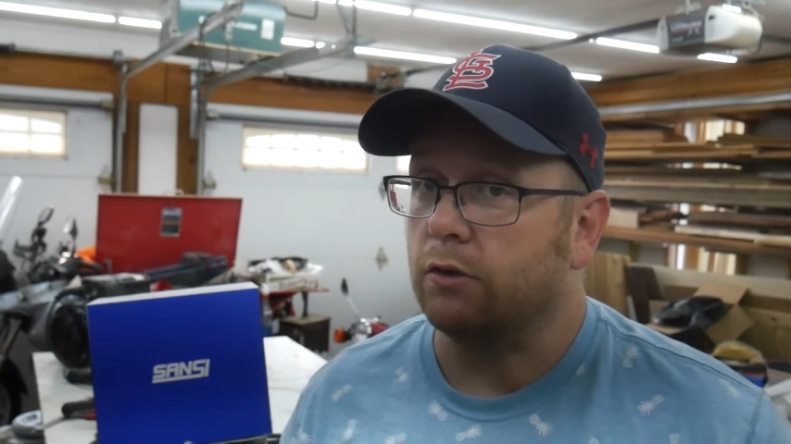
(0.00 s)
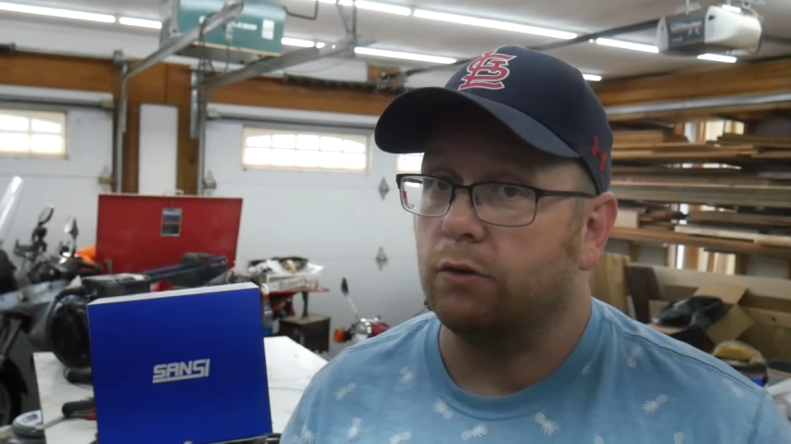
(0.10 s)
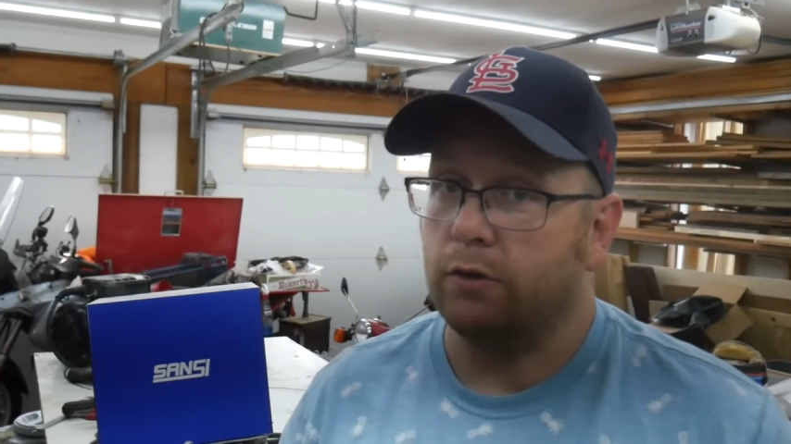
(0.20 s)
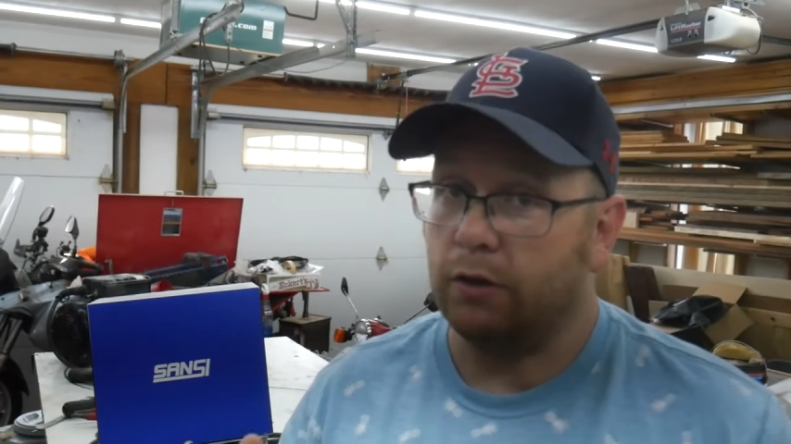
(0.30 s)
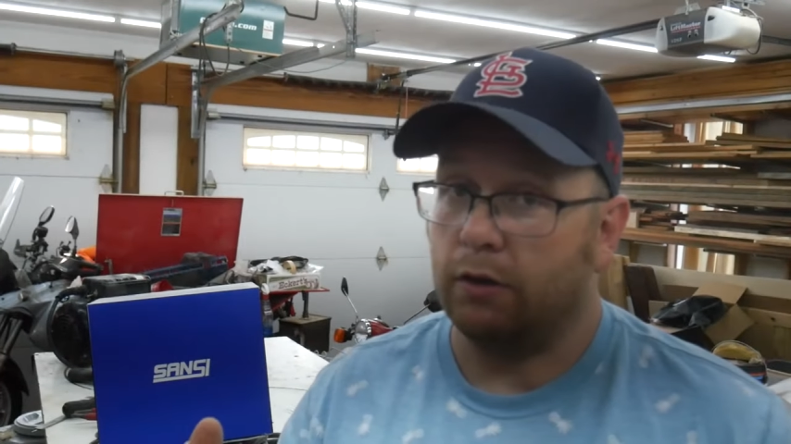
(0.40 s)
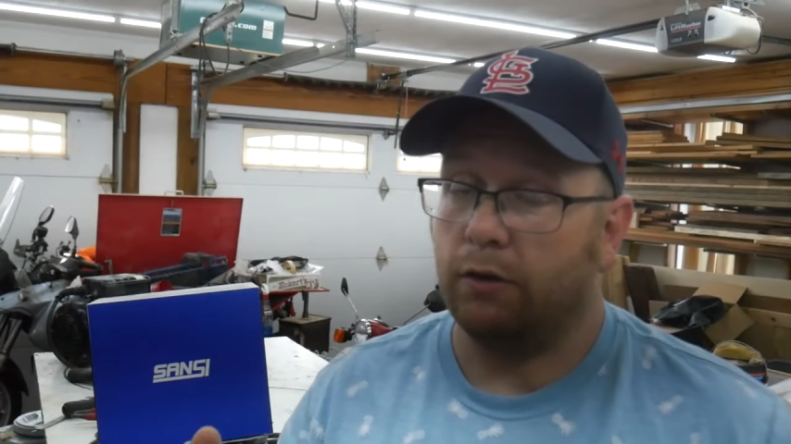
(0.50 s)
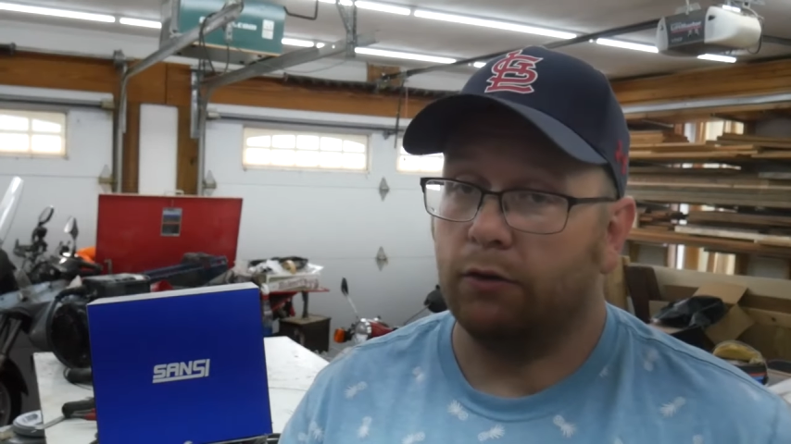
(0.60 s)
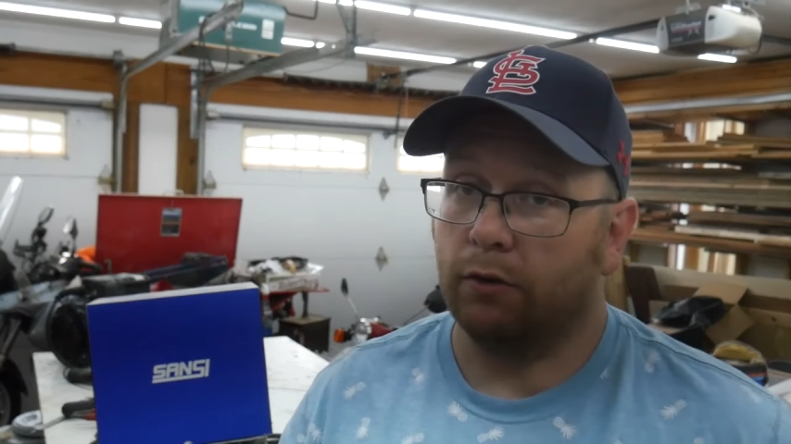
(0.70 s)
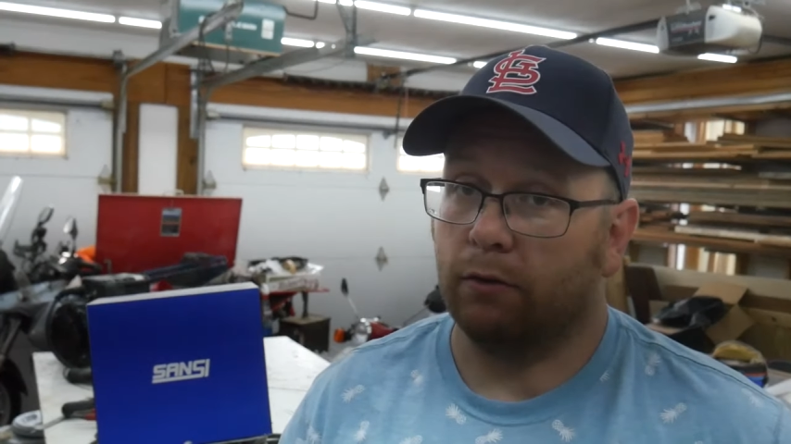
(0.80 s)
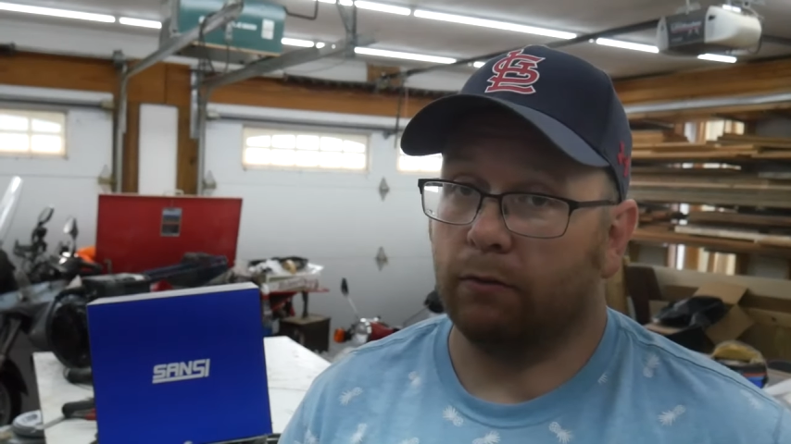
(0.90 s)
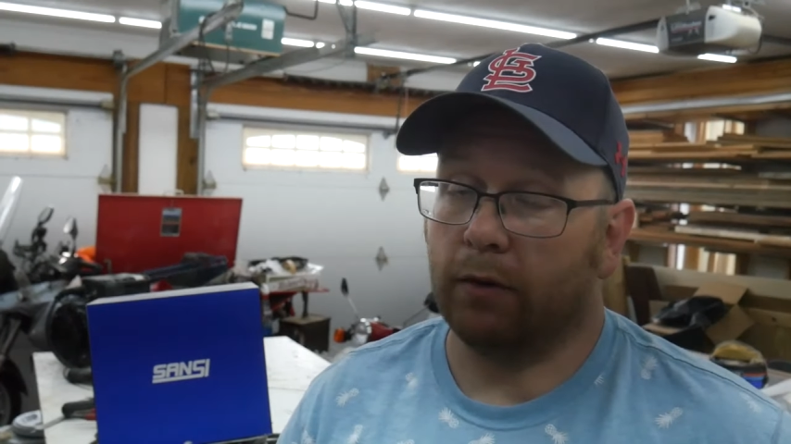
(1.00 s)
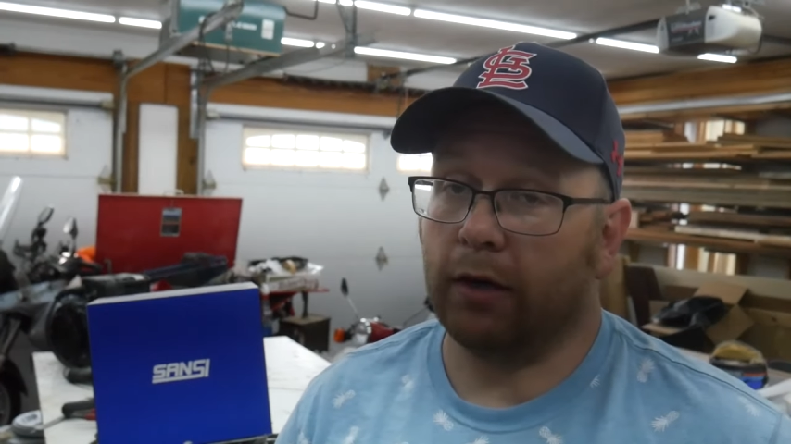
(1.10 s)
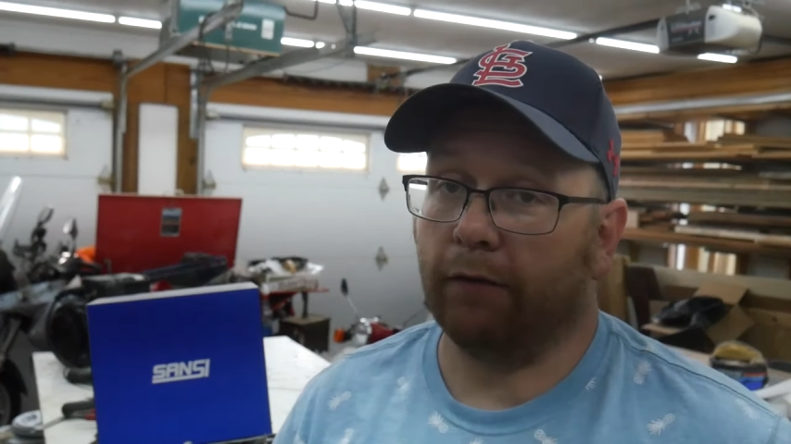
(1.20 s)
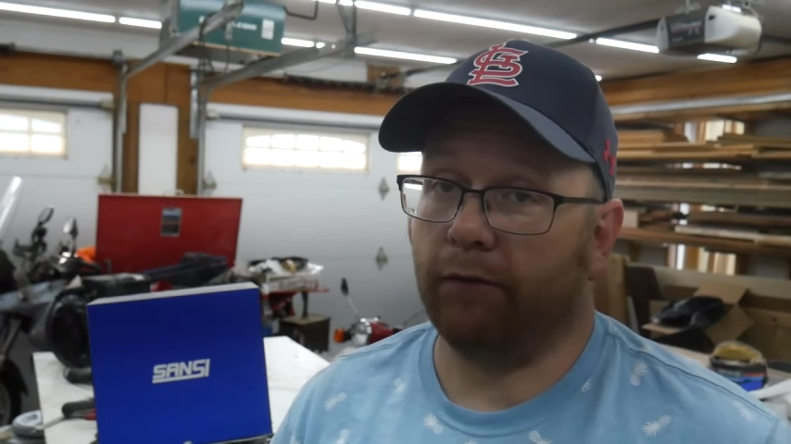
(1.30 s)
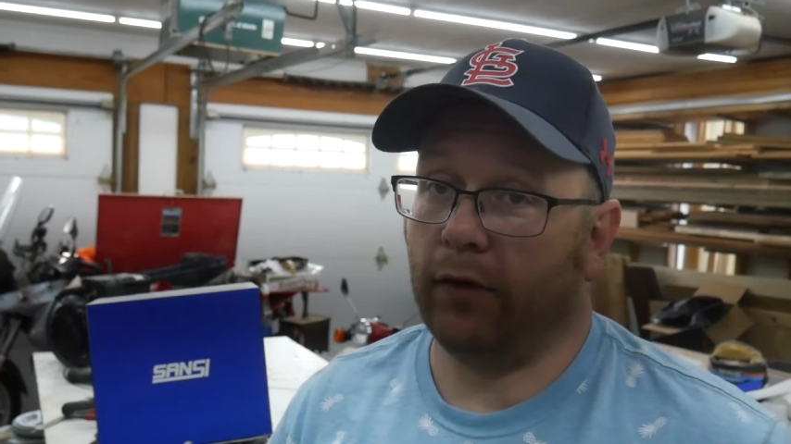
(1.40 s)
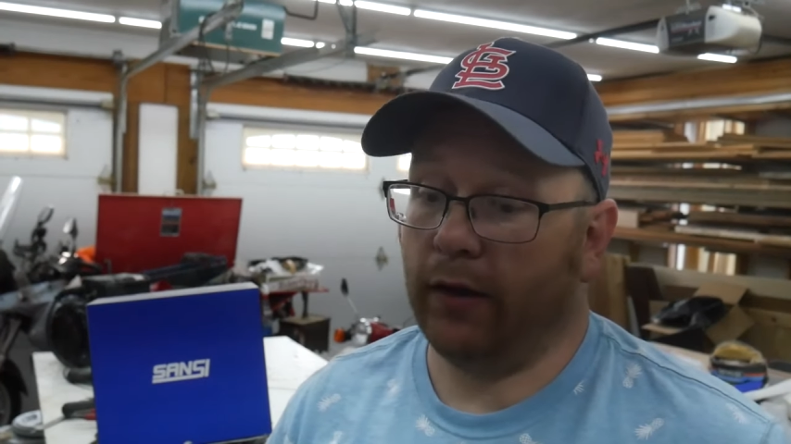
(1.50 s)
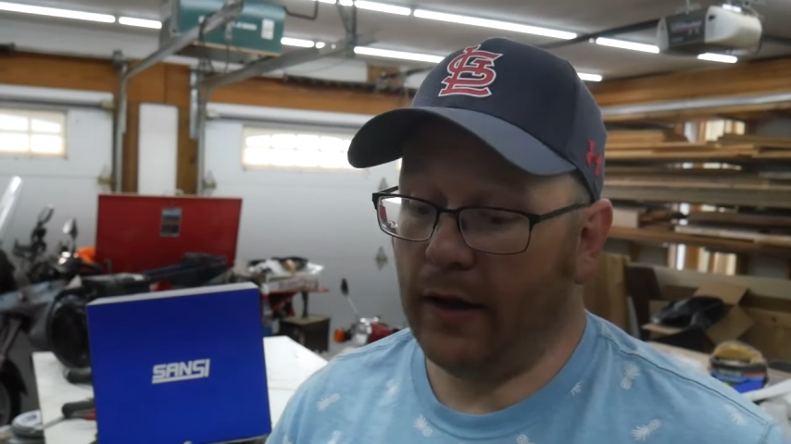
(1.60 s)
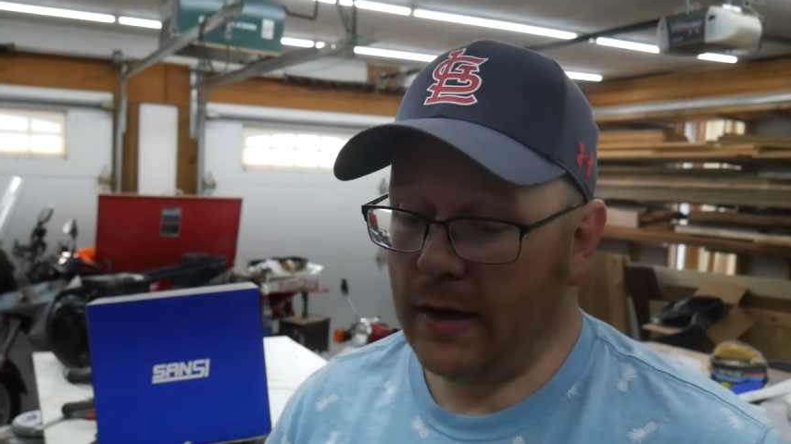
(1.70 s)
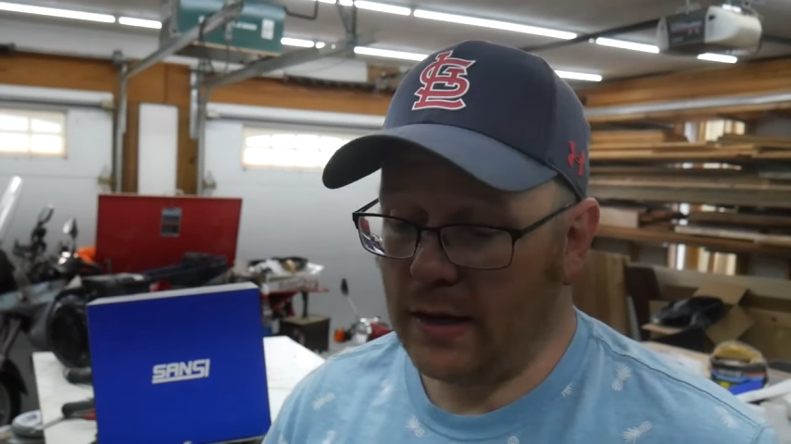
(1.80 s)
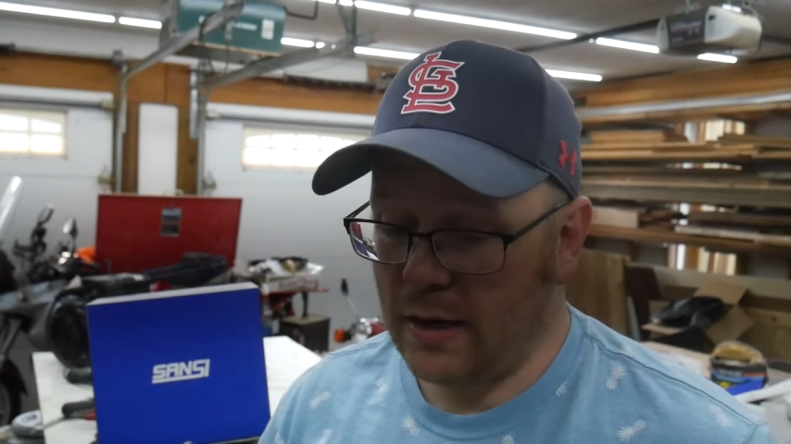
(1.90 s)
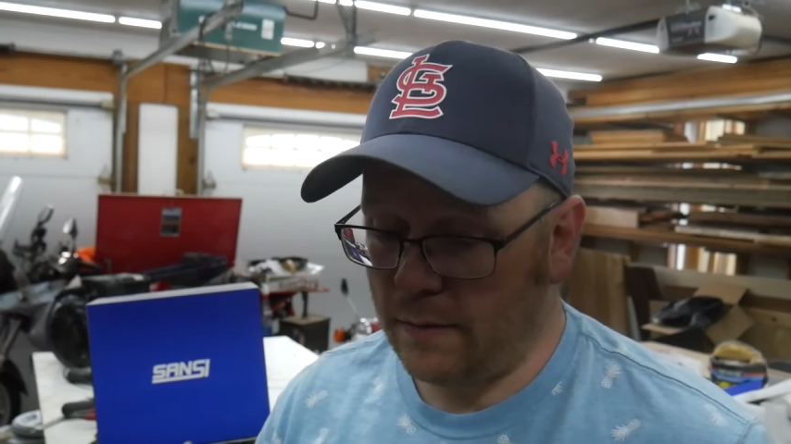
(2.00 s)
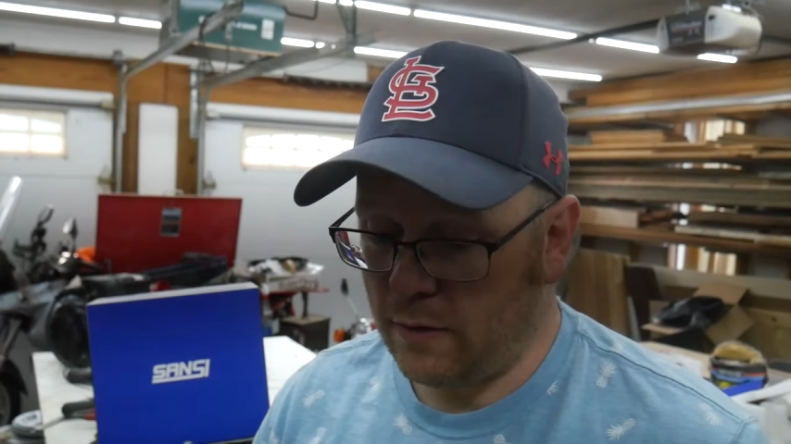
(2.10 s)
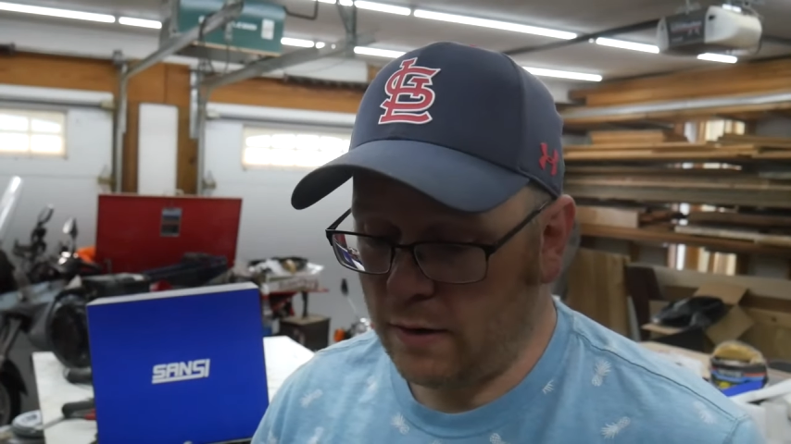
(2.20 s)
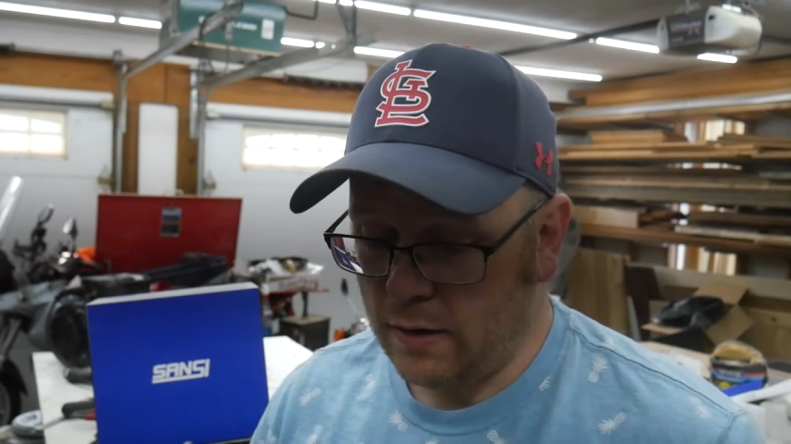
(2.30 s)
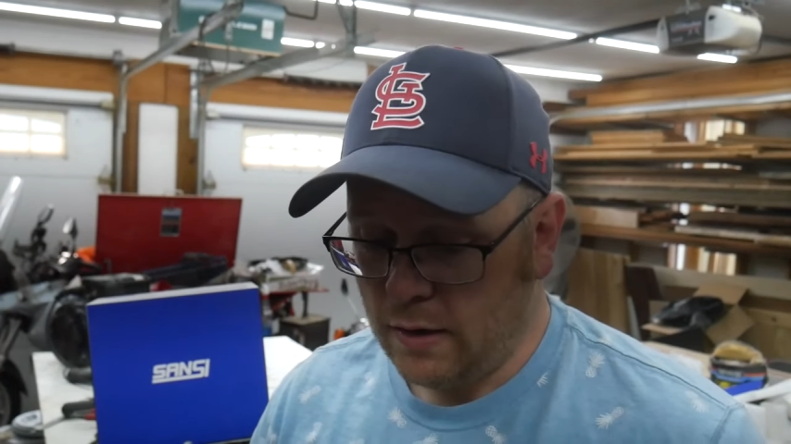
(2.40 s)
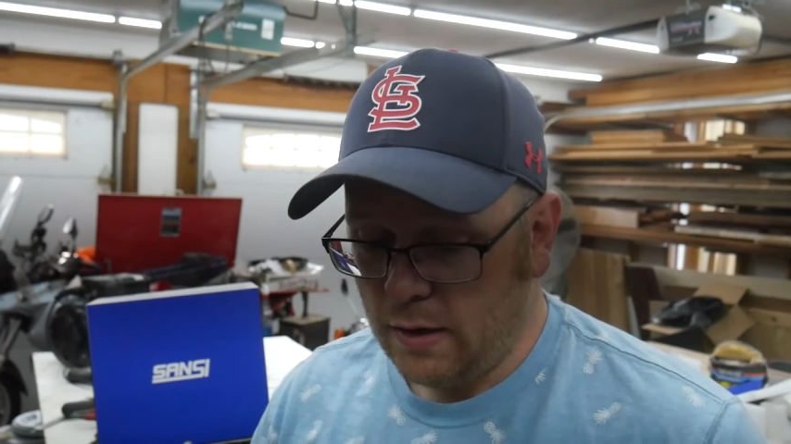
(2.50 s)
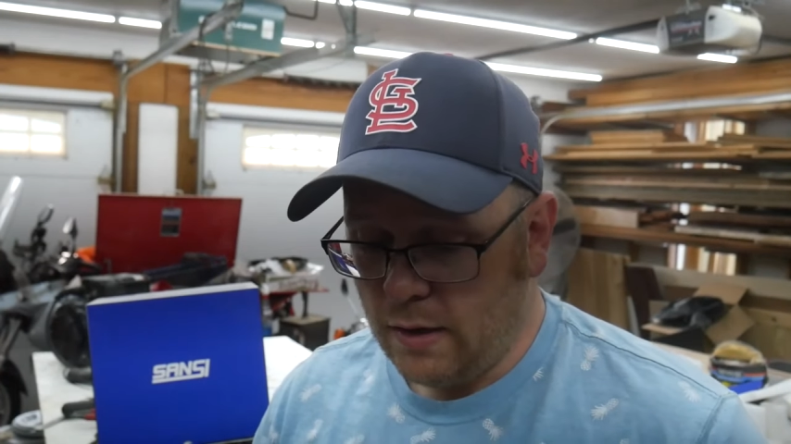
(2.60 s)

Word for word: including the Ring floodlight camera,